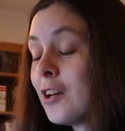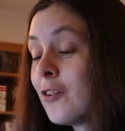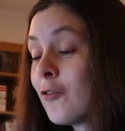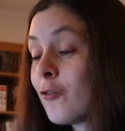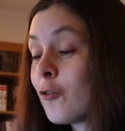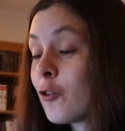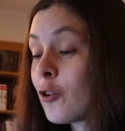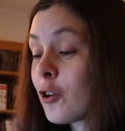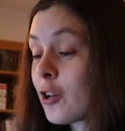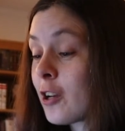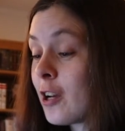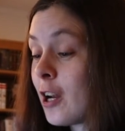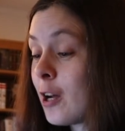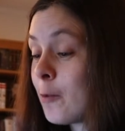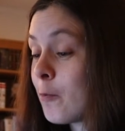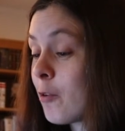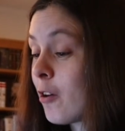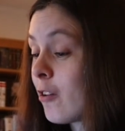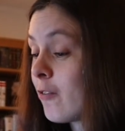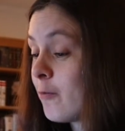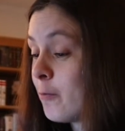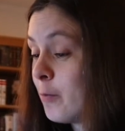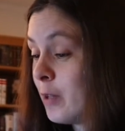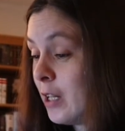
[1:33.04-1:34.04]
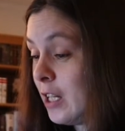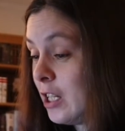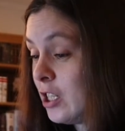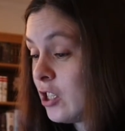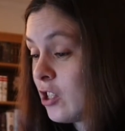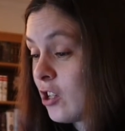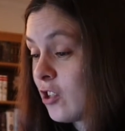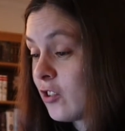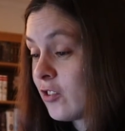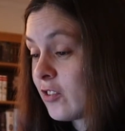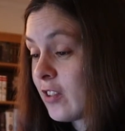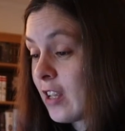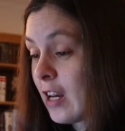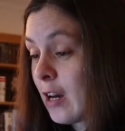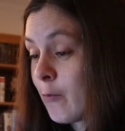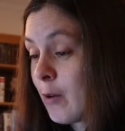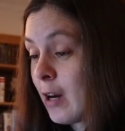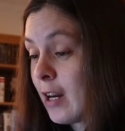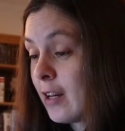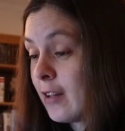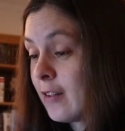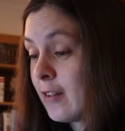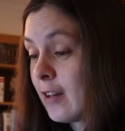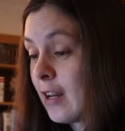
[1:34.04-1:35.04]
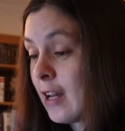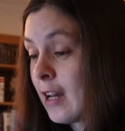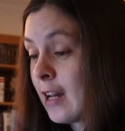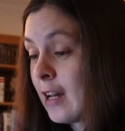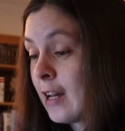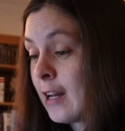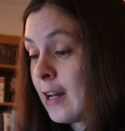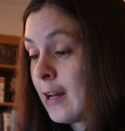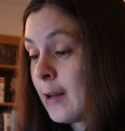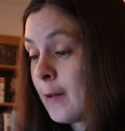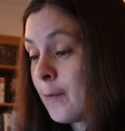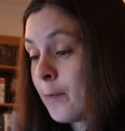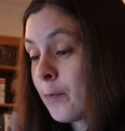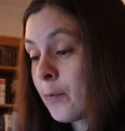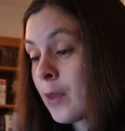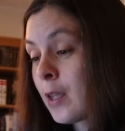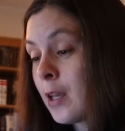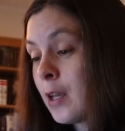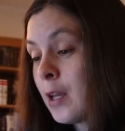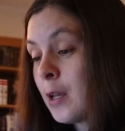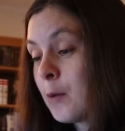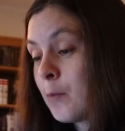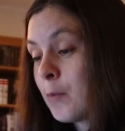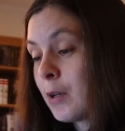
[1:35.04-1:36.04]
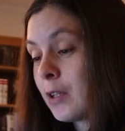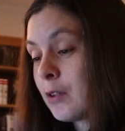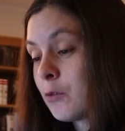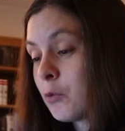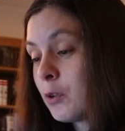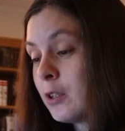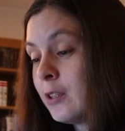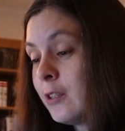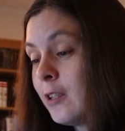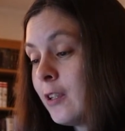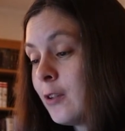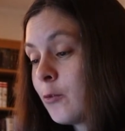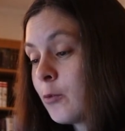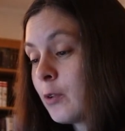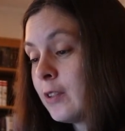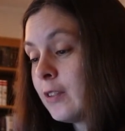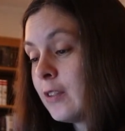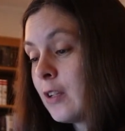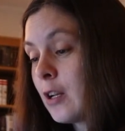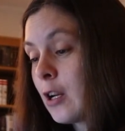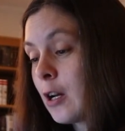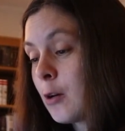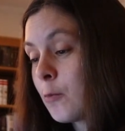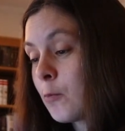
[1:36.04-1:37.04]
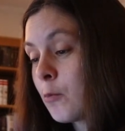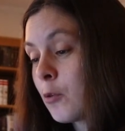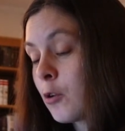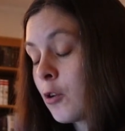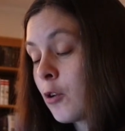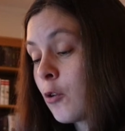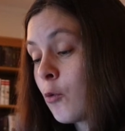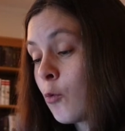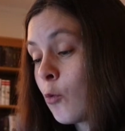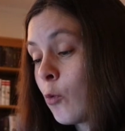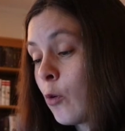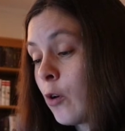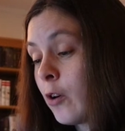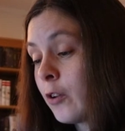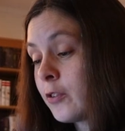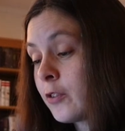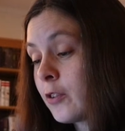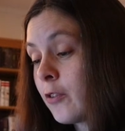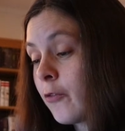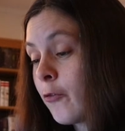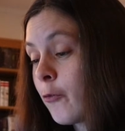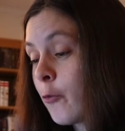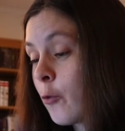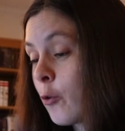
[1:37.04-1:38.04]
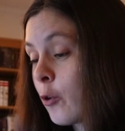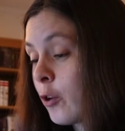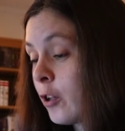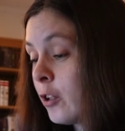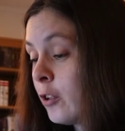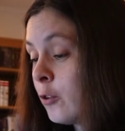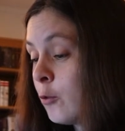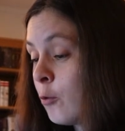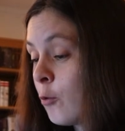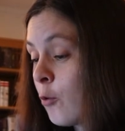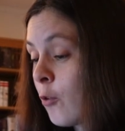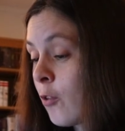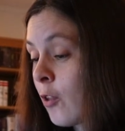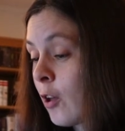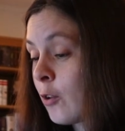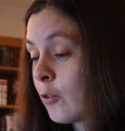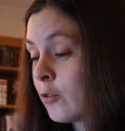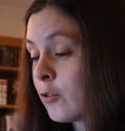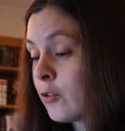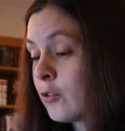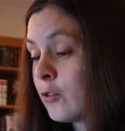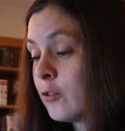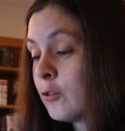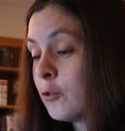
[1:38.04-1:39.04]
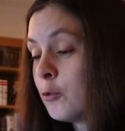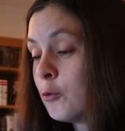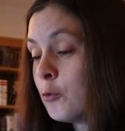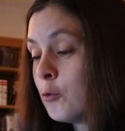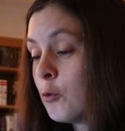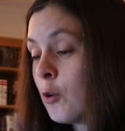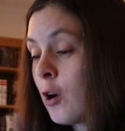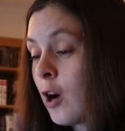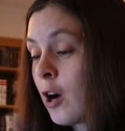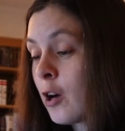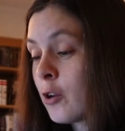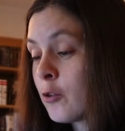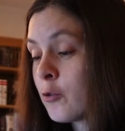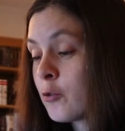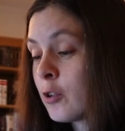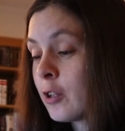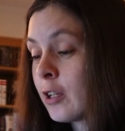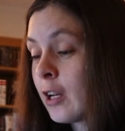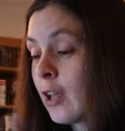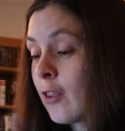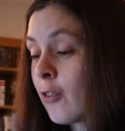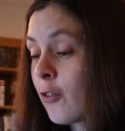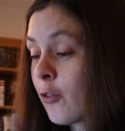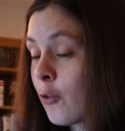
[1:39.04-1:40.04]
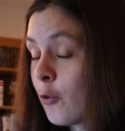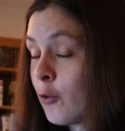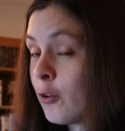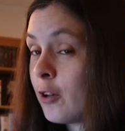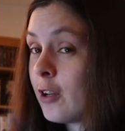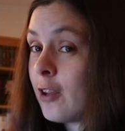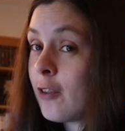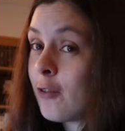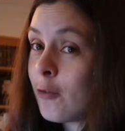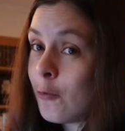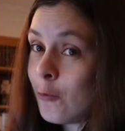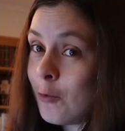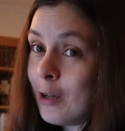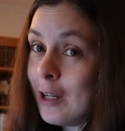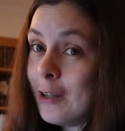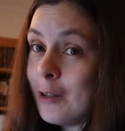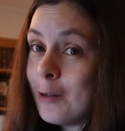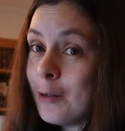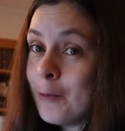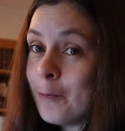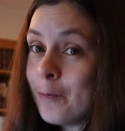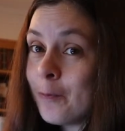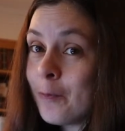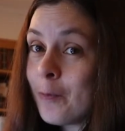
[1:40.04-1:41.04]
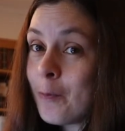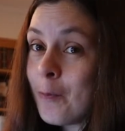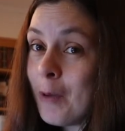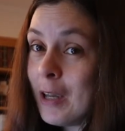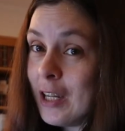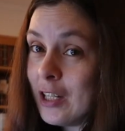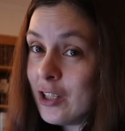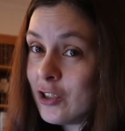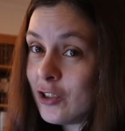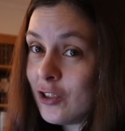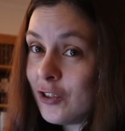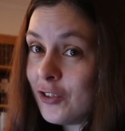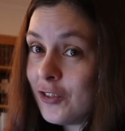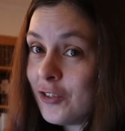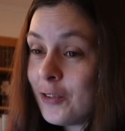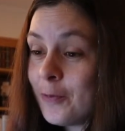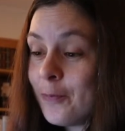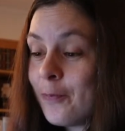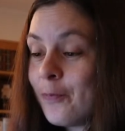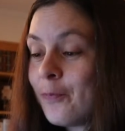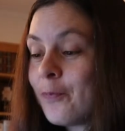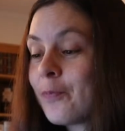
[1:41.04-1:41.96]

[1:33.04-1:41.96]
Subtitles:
For the number of pages that I read, my 2020 number was 42,233 pages.